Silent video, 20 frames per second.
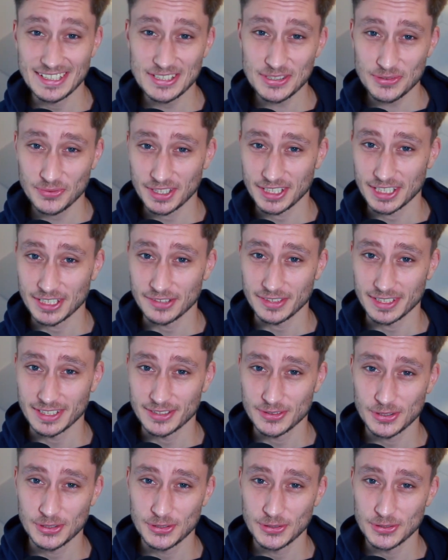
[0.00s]
this video, I will
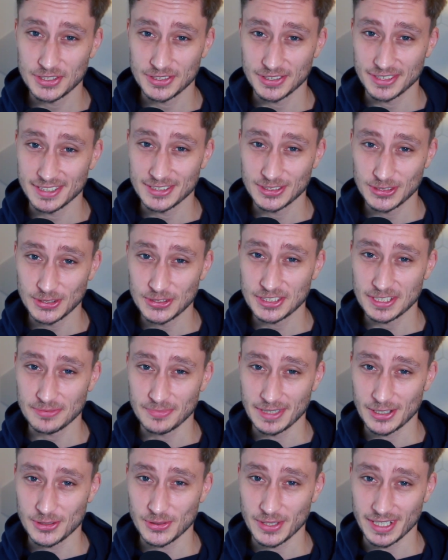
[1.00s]
introduce you to the
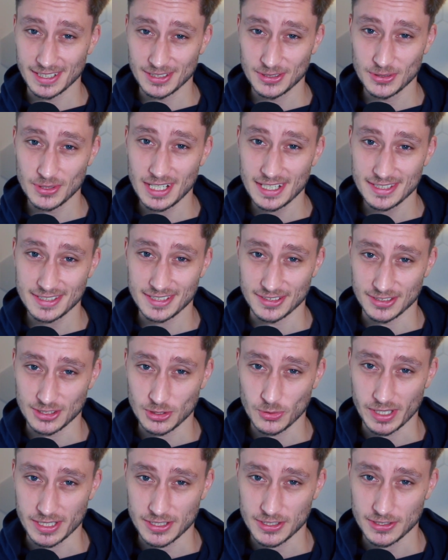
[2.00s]
system I created to answer
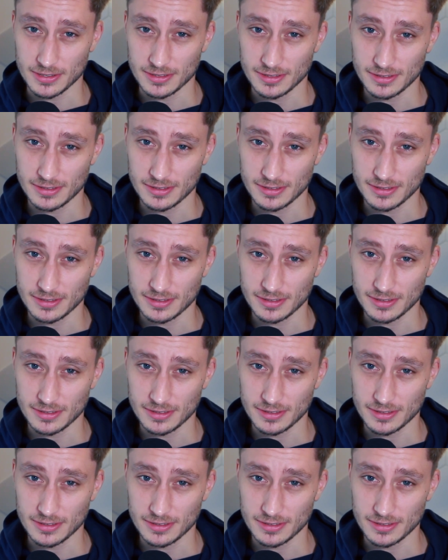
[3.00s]
this question,